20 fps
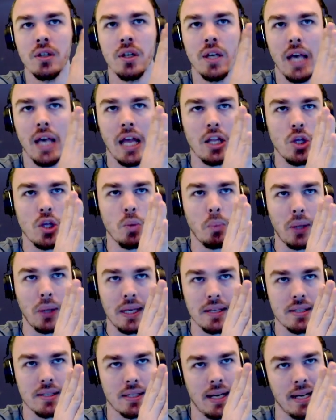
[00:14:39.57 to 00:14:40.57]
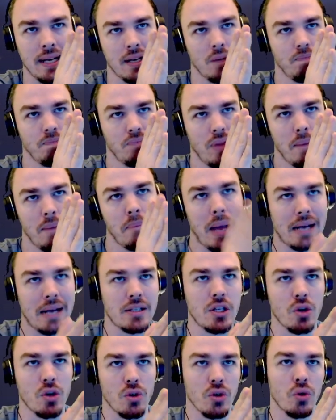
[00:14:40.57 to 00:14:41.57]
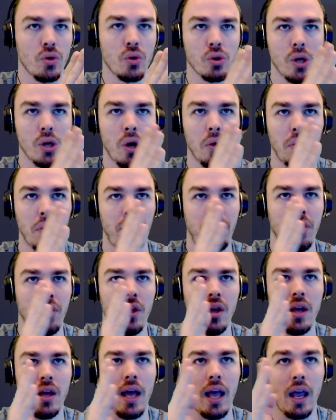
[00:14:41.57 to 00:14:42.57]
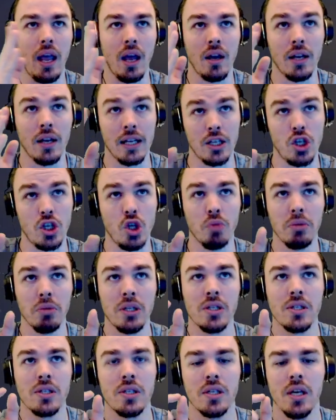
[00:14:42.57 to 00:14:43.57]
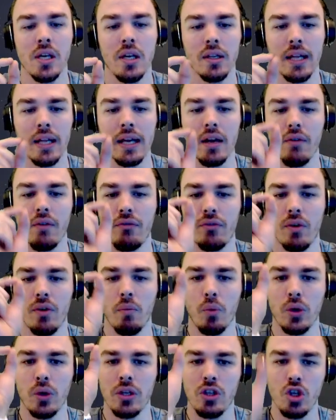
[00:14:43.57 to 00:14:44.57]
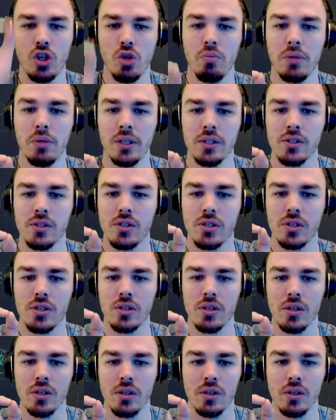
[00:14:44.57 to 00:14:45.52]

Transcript: and you place like bacterial growth and like humans, like from when humans